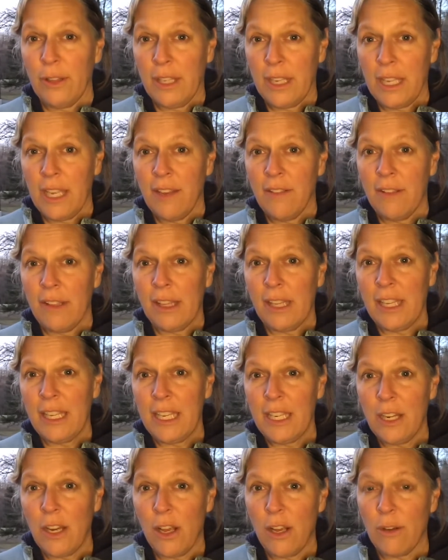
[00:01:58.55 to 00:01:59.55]
think of it
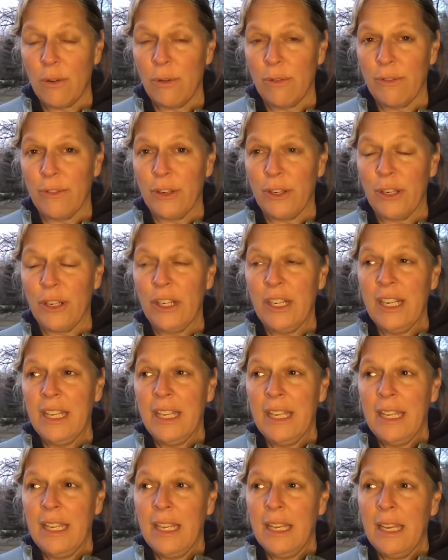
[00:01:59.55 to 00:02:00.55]
like an aquifer,
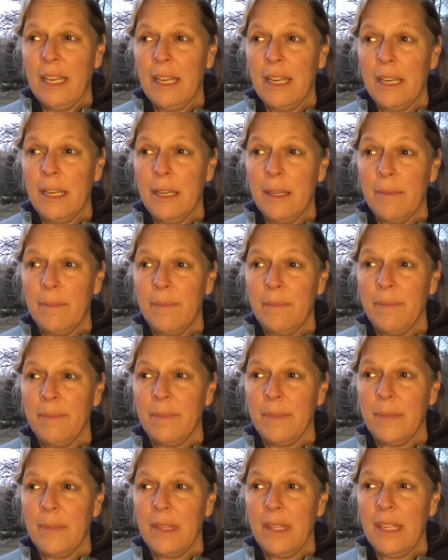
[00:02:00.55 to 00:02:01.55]

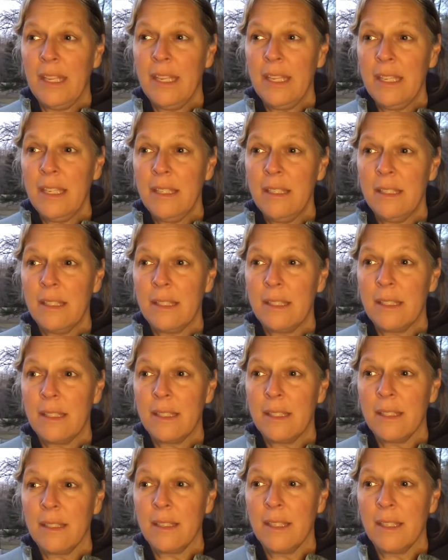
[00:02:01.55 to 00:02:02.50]
is